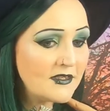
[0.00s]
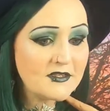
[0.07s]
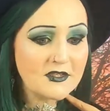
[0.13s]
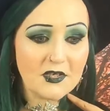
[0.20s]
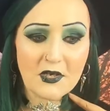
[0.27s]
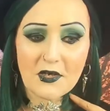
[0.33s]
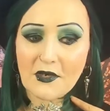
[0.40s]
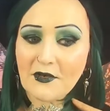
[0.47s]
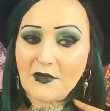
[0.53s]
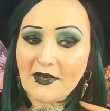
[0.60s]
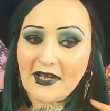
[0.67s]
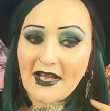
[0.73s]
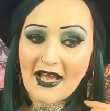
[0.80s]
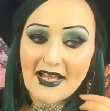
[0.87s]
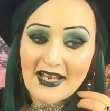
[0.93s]
So
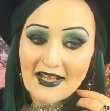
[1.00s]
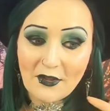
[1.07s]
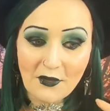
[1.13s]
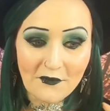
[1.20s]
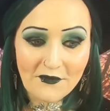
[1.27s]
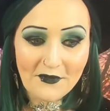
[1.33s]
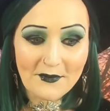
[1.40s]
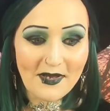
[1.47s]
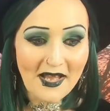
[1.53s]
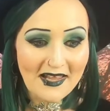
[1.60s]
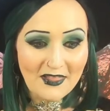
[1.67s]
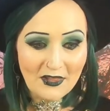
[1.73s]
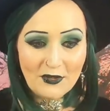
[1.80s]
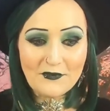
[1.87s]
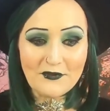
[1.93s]
I love them. I
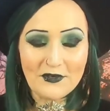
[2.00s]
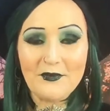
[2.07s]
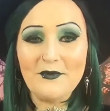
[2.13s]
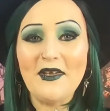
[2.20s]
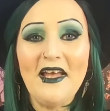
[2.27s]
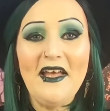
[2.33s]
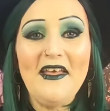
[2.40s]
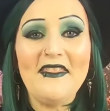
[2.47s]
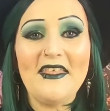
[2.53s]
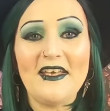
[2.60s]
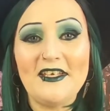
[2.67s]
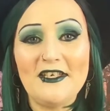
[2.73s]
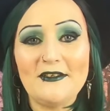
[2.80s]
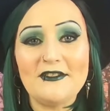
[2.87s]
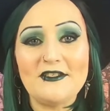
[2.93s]
love them.
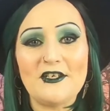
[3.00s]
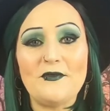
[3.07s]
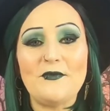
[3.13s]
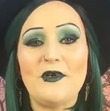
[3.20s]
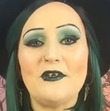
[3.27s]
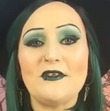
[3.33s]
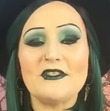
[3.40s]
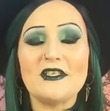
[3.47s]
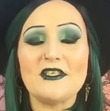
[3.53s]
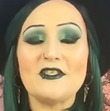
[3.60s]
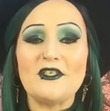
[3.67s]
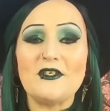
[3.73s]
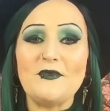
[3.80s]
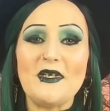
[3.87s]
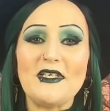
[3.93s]
Thank you so much
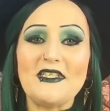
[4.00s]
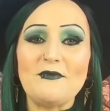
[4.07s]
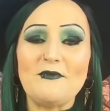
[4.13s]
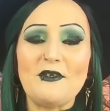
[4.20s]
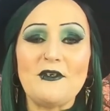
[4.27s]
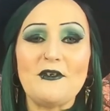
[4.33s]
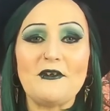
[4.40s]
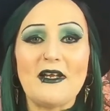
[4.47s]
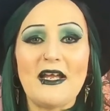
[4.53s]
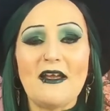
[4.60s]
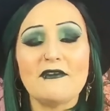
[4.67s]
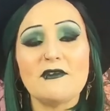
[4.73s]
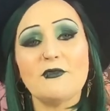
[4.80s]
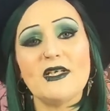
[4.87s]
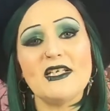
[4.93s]
to Witches
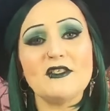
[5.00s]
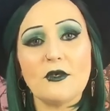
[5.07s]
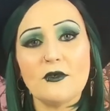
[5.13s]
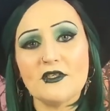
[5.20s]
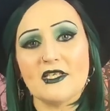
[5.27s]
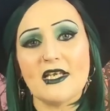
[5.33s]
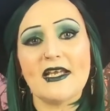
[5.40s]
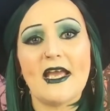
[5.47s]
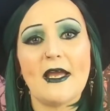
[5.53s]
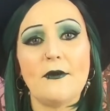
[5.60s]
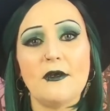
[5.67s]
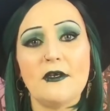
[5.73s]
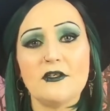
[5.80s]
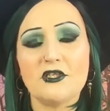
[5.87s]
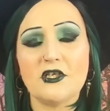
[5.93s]
Brewcrafts. Please go and check
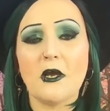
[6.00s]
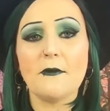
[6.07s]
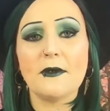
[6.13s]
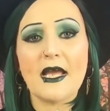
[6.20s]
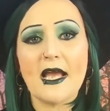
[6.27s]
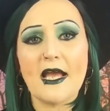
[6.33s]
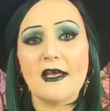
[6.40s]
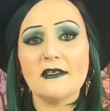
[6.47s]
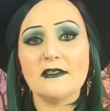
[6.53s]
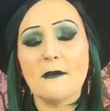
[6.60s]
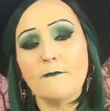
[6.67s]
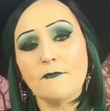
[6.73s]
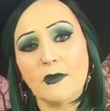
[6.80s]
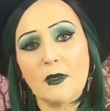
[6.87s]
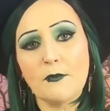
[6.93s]
out her shop, guys.
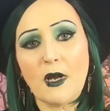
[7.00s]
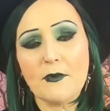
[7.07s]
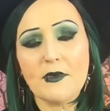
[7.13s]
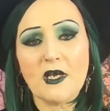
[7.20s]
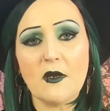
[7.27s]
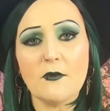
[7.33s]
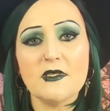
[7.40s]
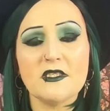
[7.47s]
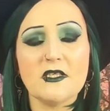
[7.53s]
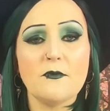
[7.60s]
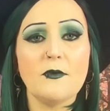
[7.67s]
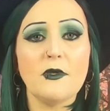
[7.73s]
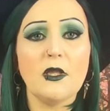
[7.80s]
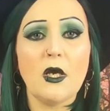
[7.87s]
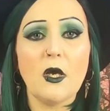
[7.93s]
Pop your comments
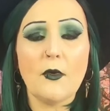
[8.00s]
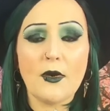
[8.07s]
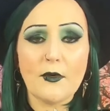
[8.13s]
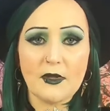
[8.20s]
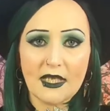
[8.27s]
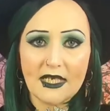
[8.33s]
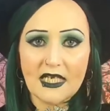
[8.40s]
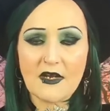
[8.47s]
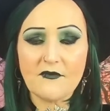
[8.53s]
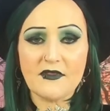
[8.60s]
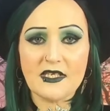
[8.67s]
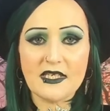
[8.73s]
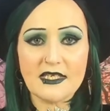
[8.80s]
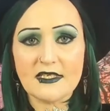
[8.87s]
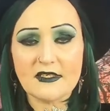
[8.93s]
down below. I will link
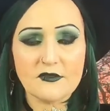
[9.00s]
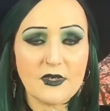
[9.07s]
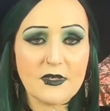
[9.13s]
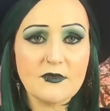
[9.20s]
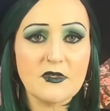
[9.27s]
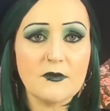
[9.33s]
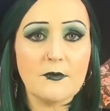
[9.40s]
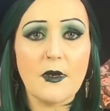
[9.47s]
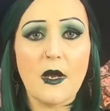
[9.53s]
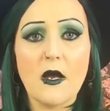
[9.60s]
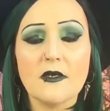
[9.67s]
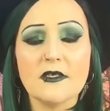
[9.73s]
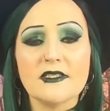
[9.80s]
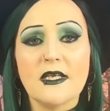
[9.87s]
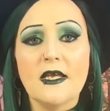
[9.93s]
everything in the description
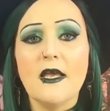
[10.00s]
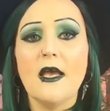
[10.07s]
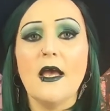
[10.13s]
box.